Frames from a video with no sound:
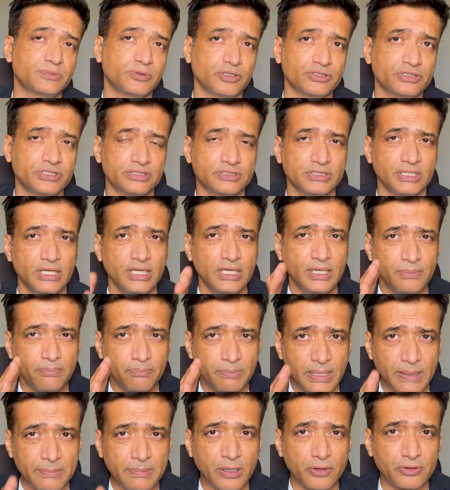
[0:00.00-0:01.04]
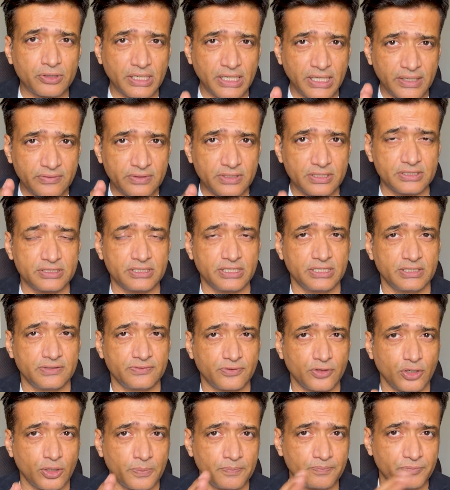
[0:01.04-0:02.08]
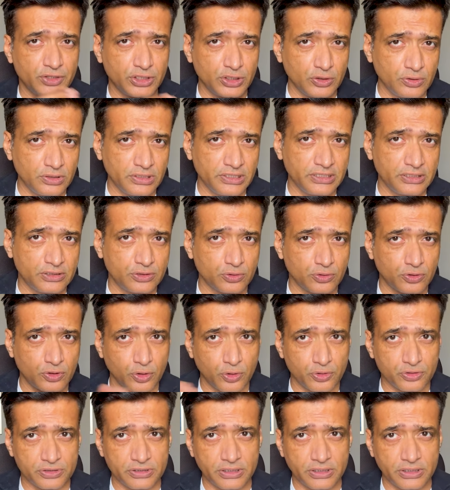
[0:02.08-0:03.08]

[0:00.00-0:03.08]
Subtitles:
process. Map out every stage from new lead to closed